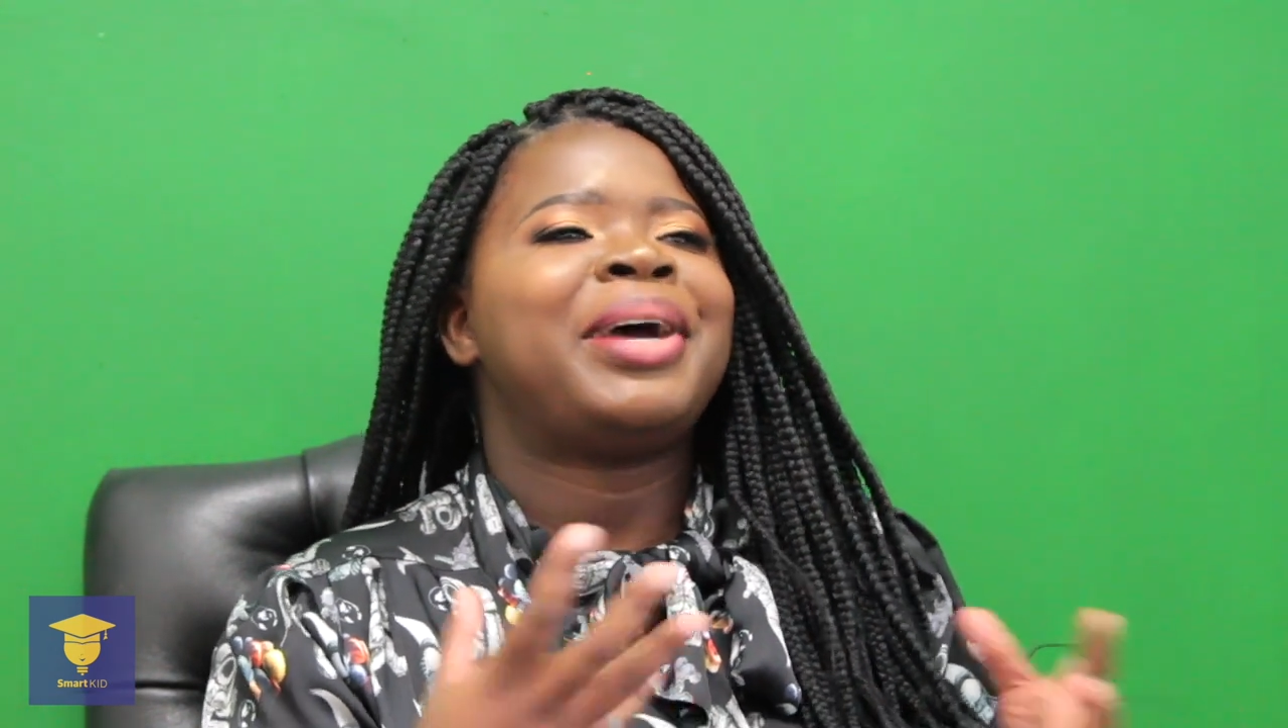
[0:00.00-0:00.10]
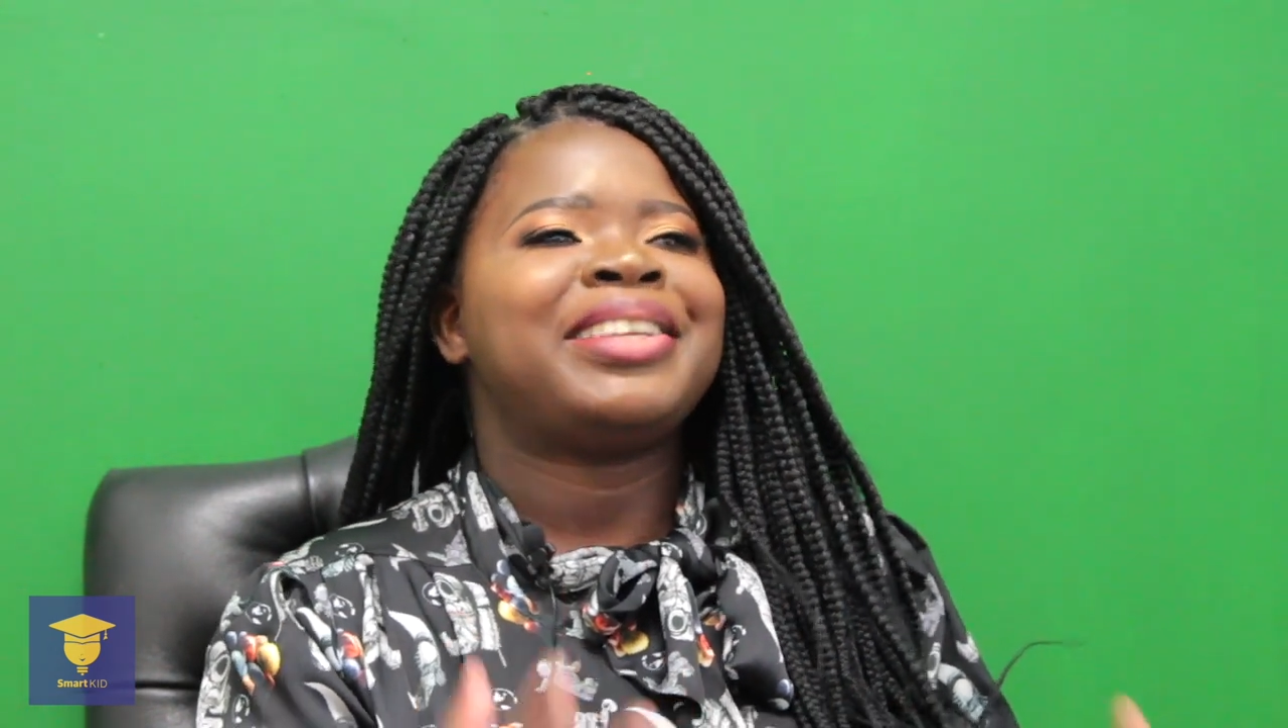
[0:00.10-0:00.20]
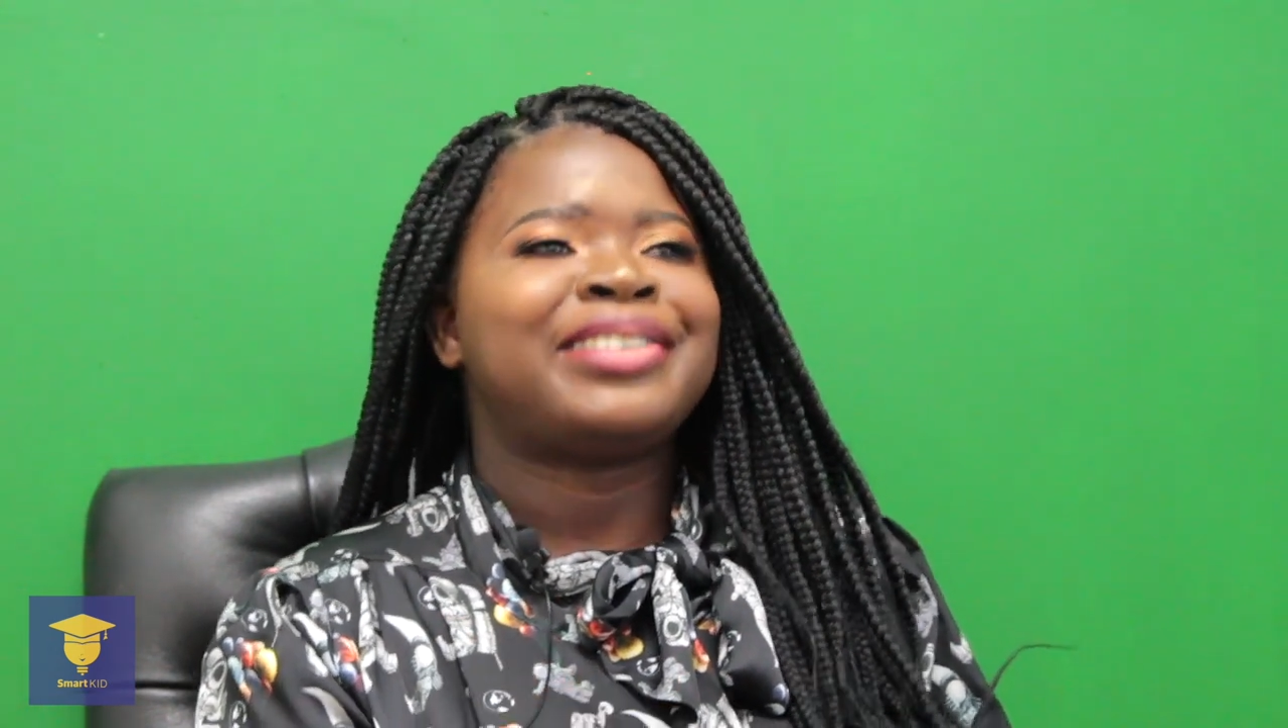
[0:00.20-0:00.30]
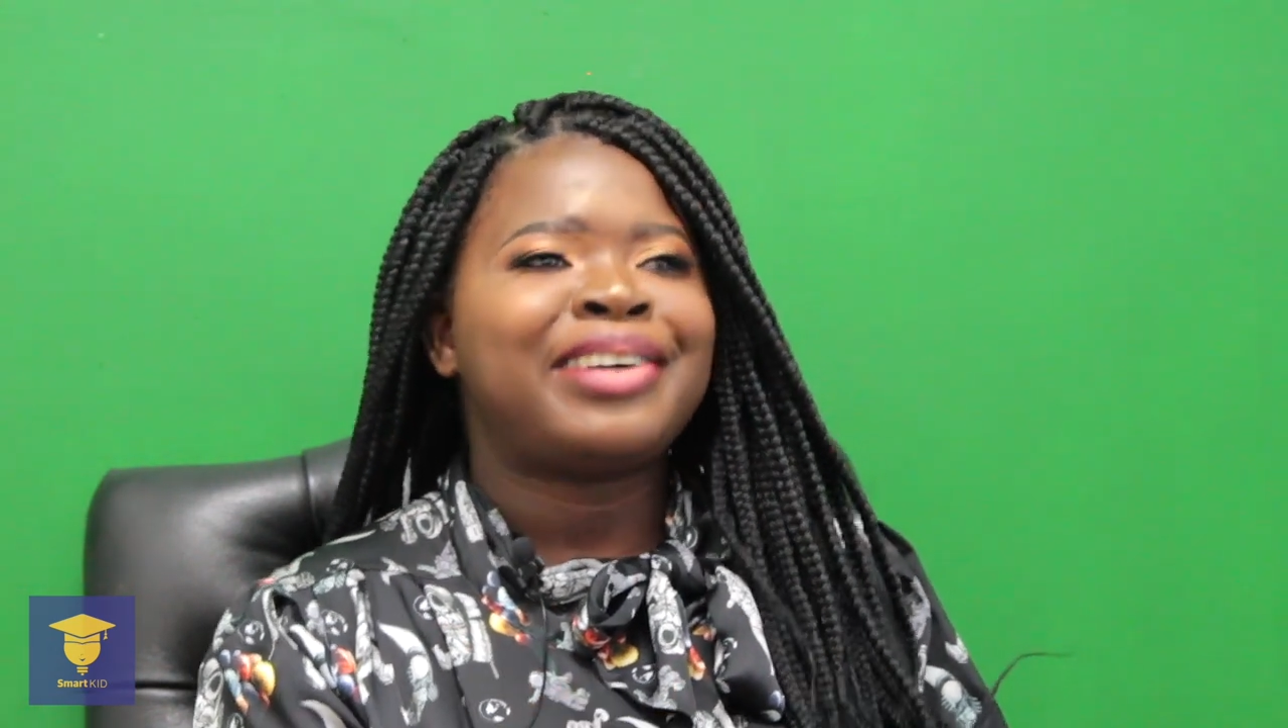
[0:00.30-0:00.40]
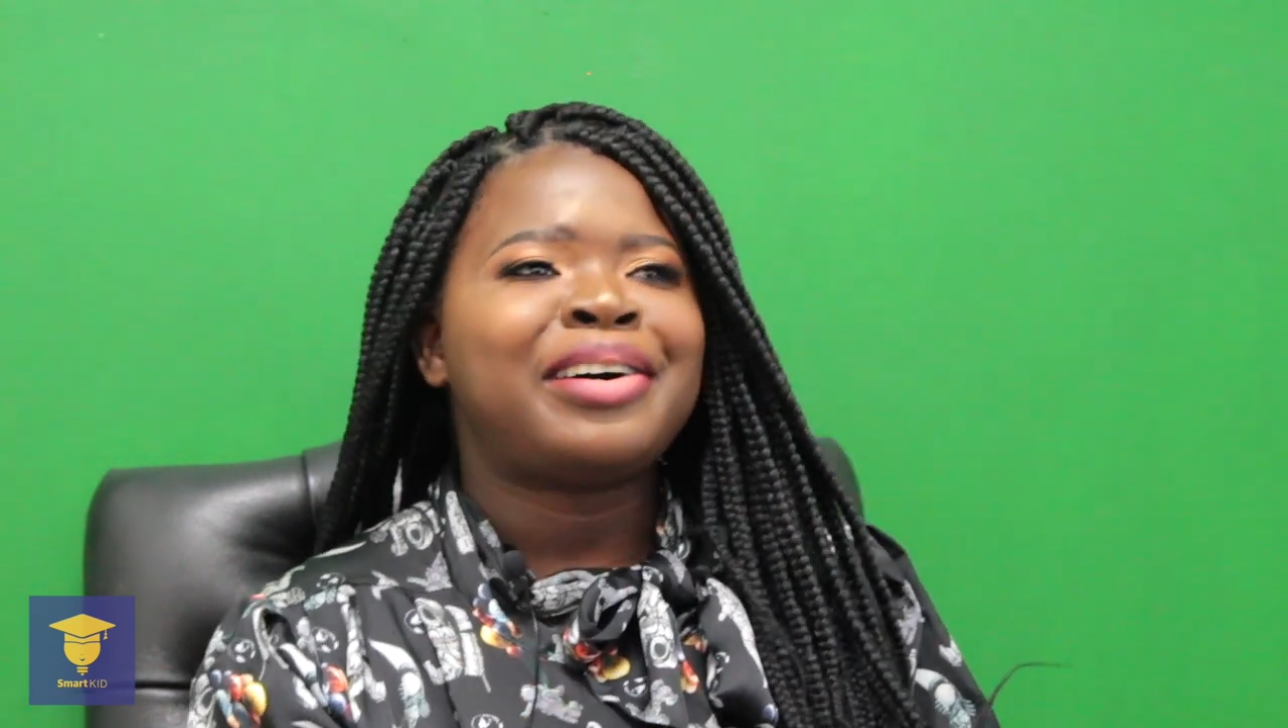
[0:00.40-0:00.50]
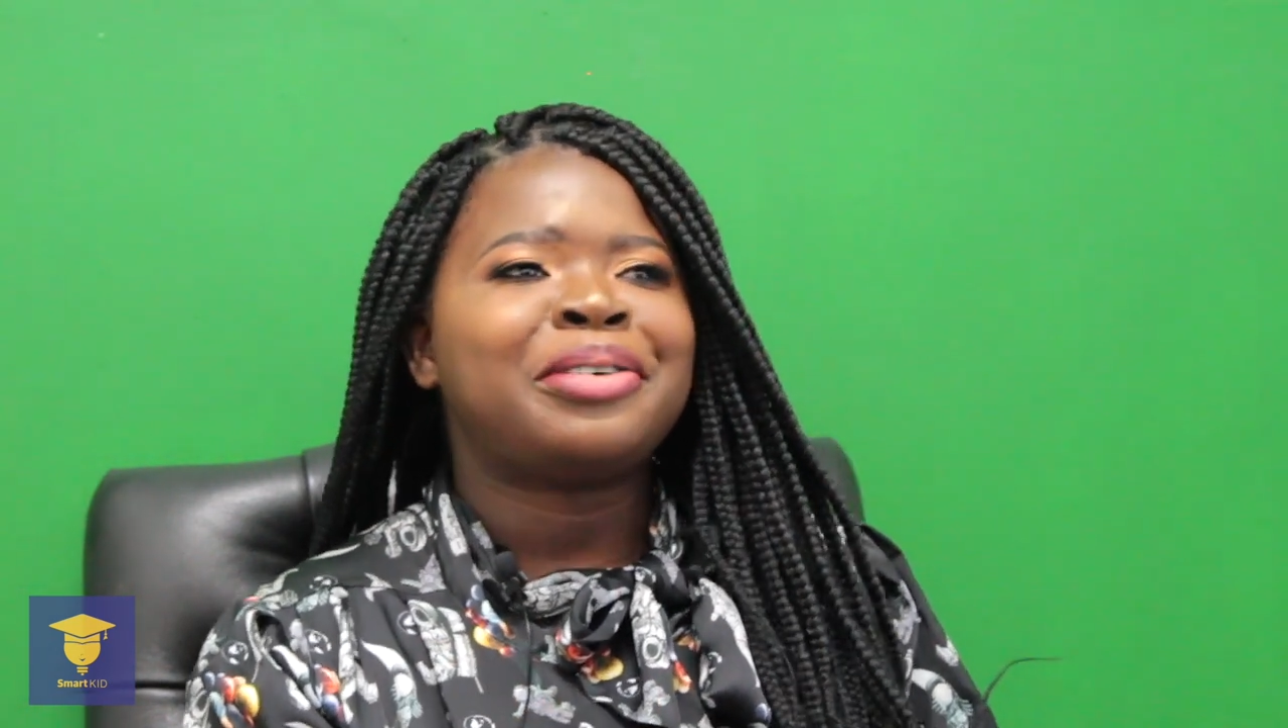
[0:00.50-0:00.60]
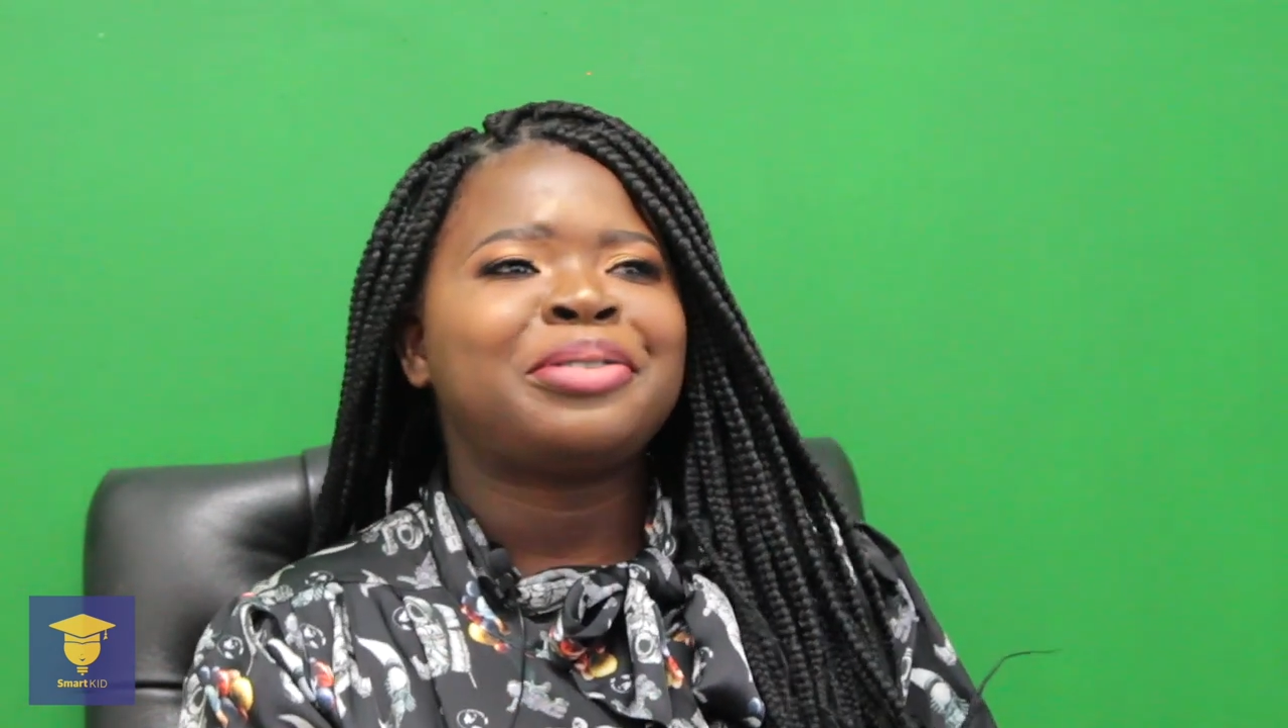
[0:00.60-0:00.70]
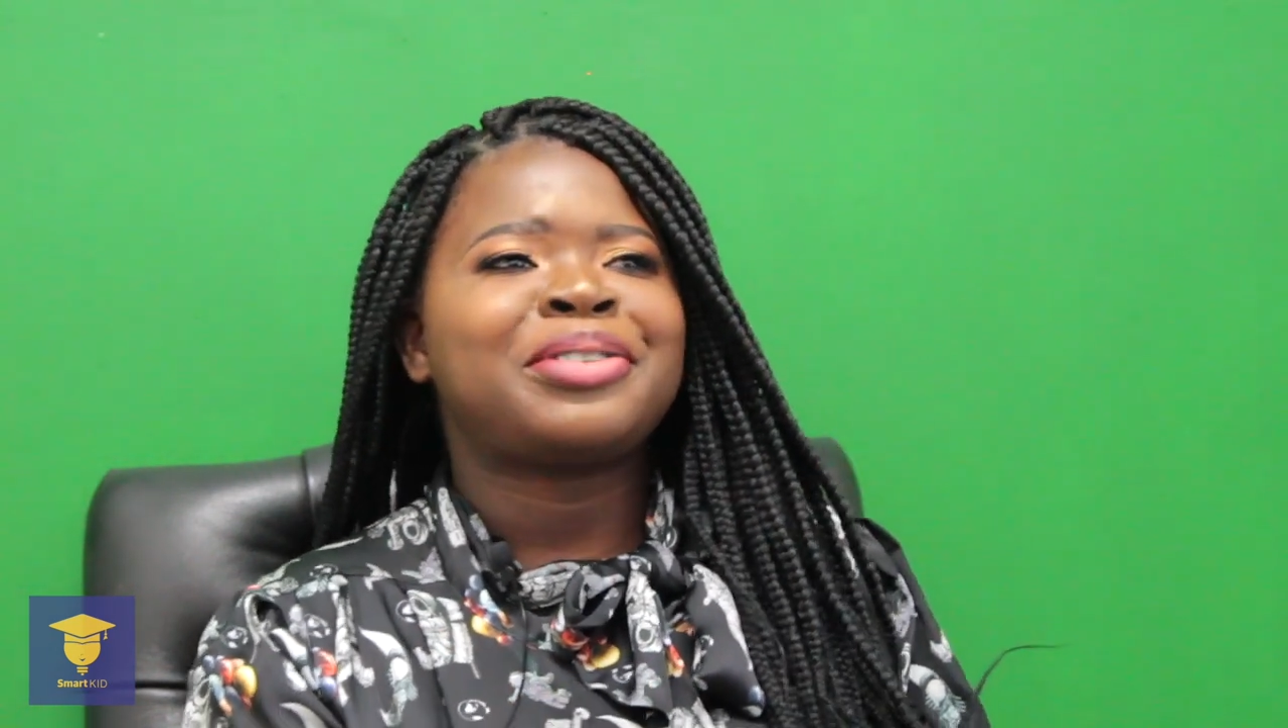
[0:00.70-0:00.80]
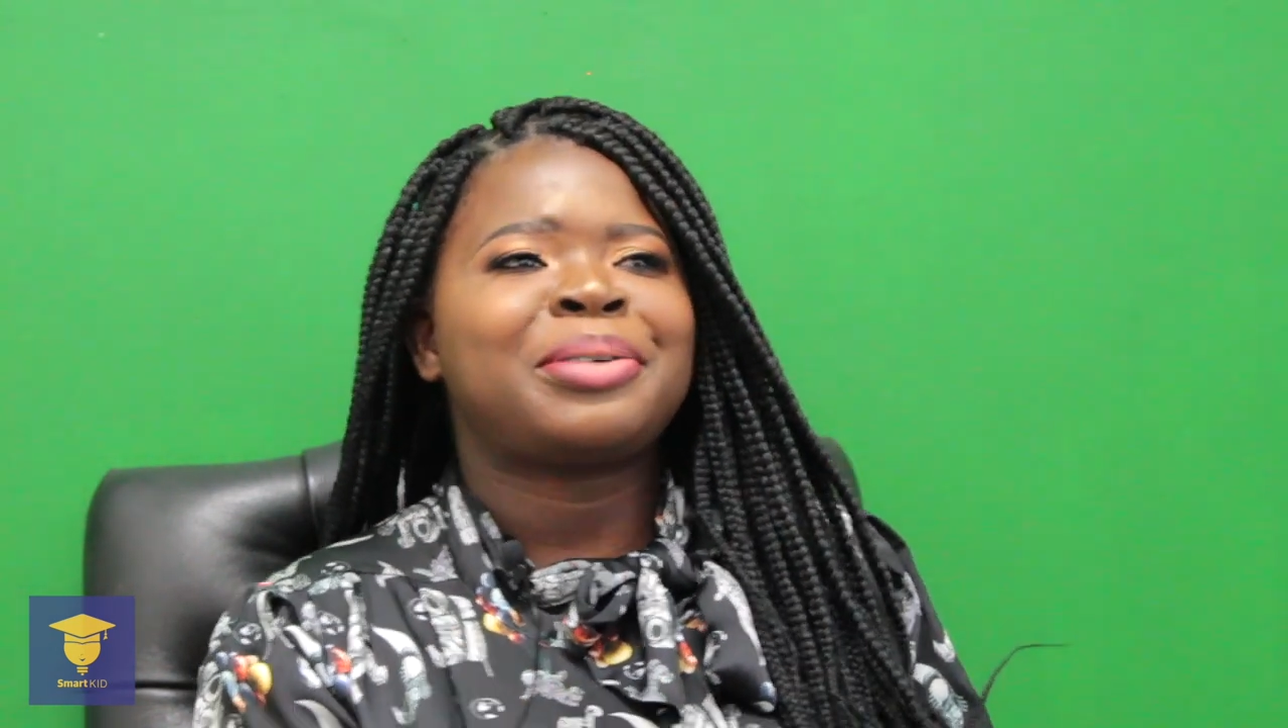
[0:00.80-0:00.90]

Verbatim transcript: myself,